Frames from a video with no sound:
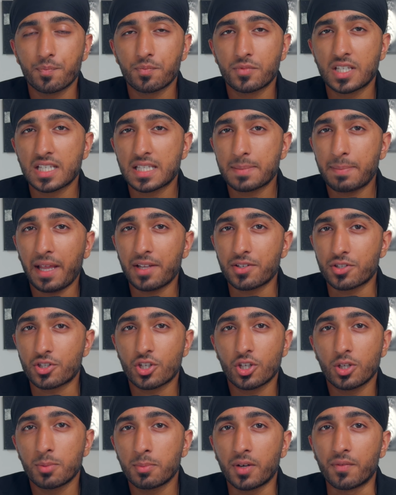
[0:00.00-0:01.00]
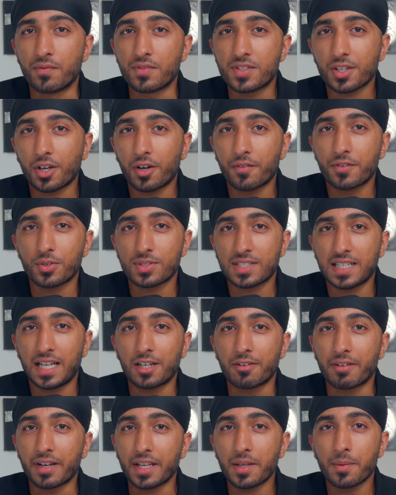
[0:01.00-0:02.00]
To spend 2 months of your
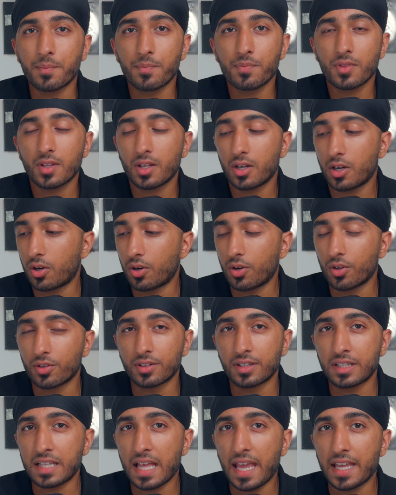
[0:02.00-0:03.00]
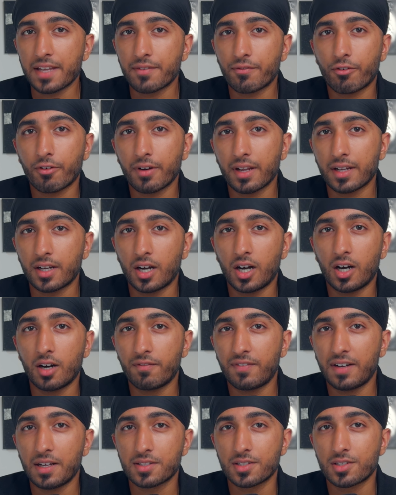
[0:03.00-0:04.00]
salary on a
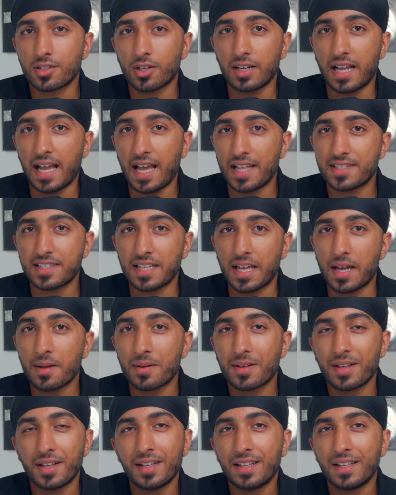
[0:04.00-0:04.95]
$3,500 headset,